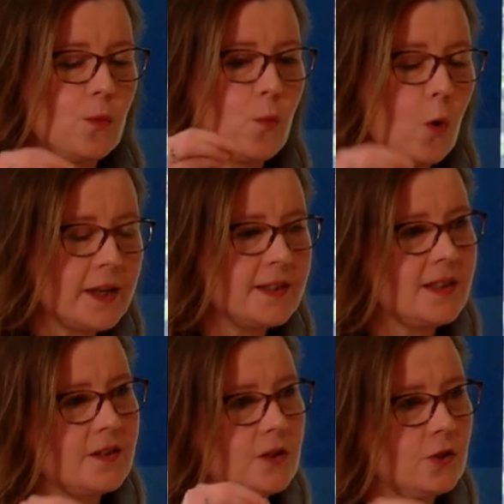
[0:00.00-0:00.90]
what is
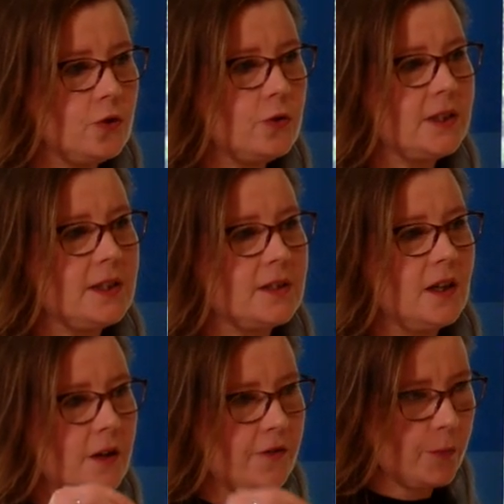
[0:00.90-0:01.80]
it that you need
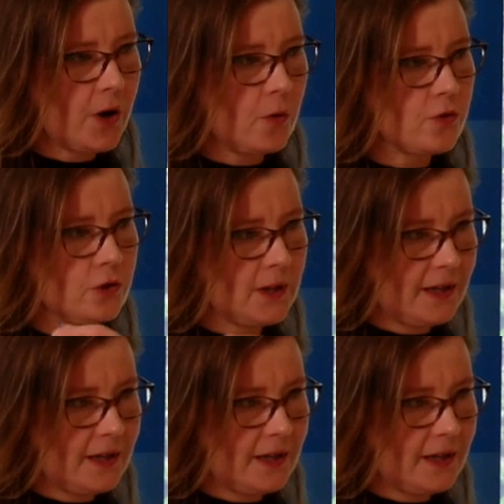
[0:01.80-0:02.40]
from cultural